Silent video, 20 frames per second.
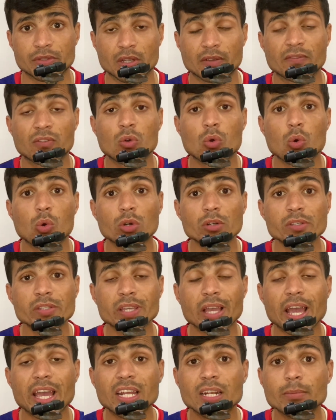Of course,
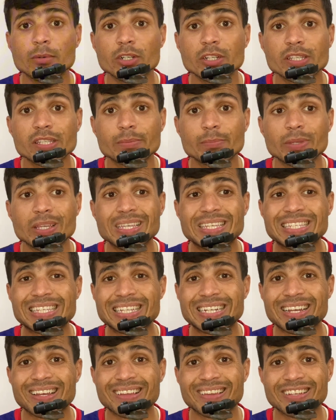anybody speaks
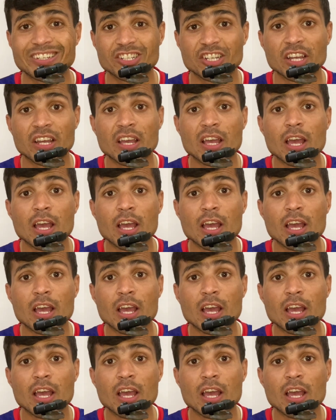in English